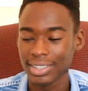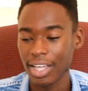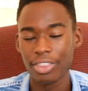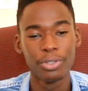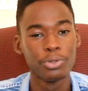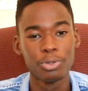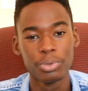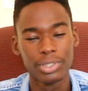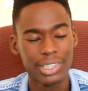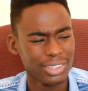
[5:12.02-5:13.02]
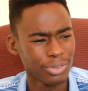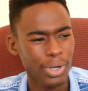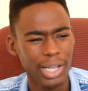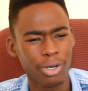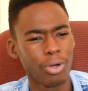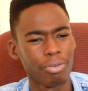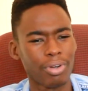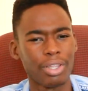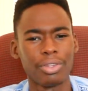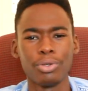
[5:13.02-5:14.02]
there's quite a lot of
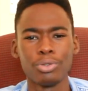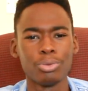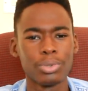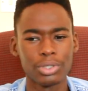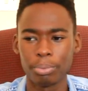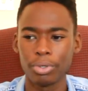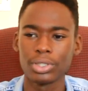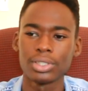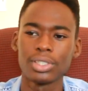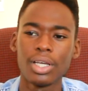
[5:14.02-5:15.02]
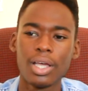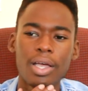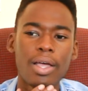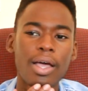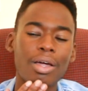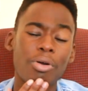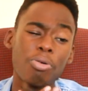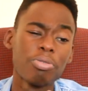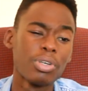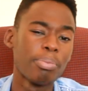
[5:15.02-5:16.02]
other YouTubers and bots. And
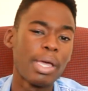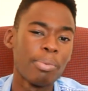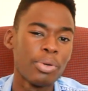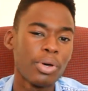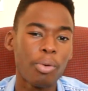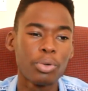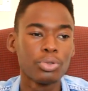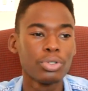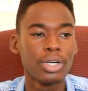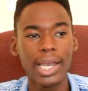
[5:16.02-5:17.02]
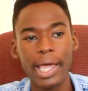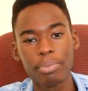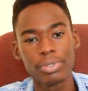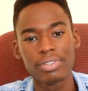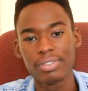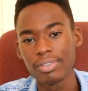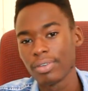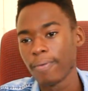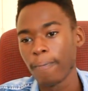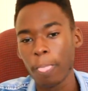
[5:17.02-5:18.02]
hopefully, maybe I will do collabs
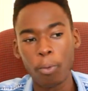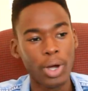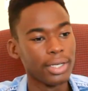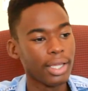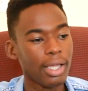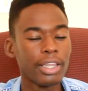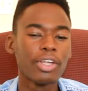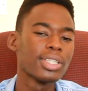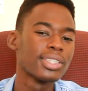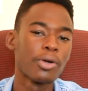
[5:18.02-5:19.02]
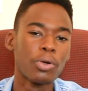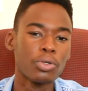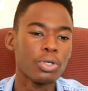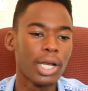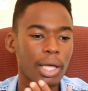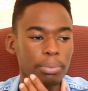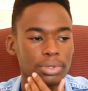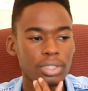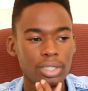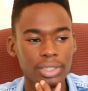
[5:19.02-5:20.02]
one day. The reason I don't do collabs
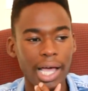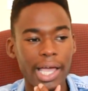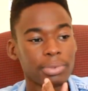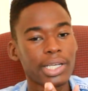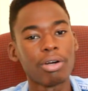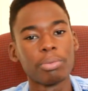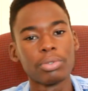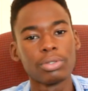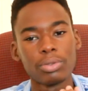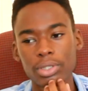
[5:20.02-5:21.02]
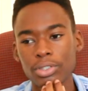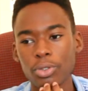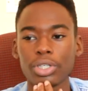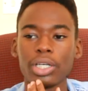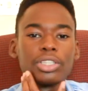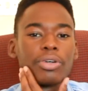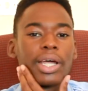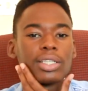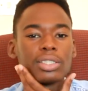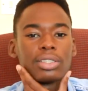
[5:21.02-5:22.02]
is because I am terrible with social
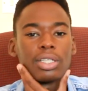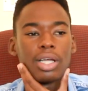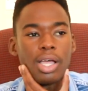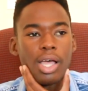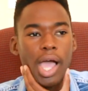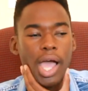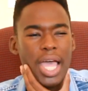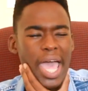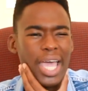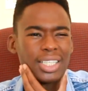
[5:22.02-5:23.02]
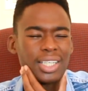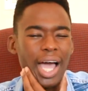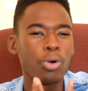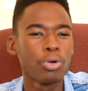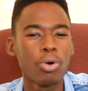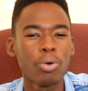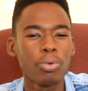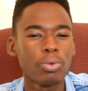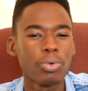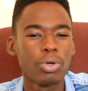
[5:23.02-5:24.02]
interaction. And I don't know